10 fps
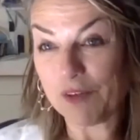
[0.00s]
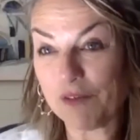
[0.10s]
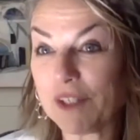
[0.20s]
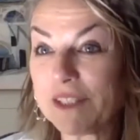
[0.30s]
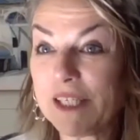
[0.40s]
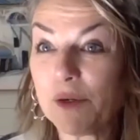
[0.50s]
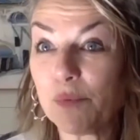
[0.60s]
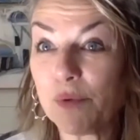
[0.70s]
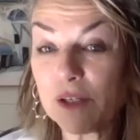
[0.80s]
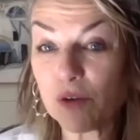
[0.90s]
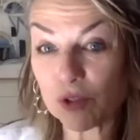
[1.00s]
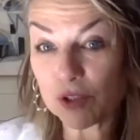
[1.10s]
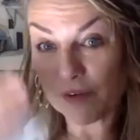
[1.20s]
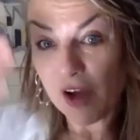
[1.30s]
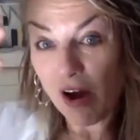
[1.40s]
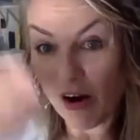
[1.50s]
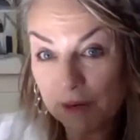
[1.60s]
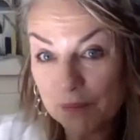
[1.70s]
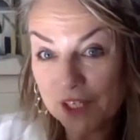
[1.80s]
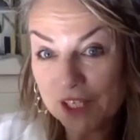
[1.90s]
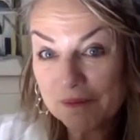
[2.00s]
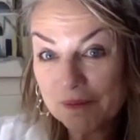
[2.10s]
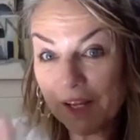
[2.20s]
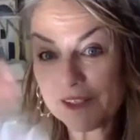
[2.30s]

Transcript: friend Terry Real calls of harmony,